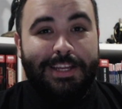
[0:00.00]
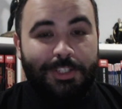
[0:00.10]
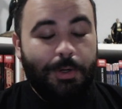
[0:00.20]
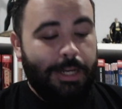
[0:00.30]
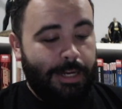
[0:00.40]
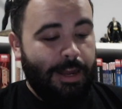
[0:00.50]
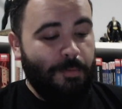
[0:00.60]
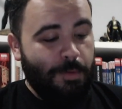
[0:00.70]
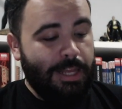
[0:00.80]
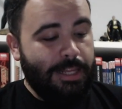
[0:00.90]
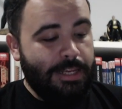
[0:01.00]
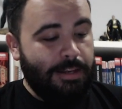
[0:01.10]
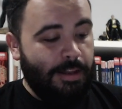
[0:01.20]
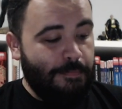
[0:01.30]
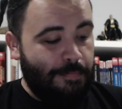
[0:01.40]
enjoyed it. I really
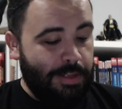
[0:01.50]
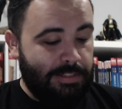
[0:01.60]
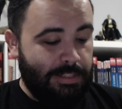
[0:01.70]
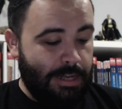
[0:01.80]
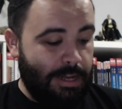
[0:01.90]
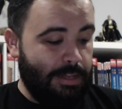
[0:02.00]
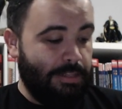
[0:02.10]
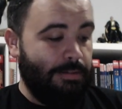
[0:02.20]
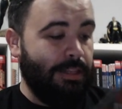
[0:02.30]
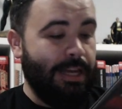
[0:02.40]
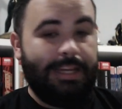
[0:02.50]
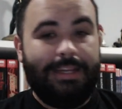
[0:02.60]
loved this. Uh, like,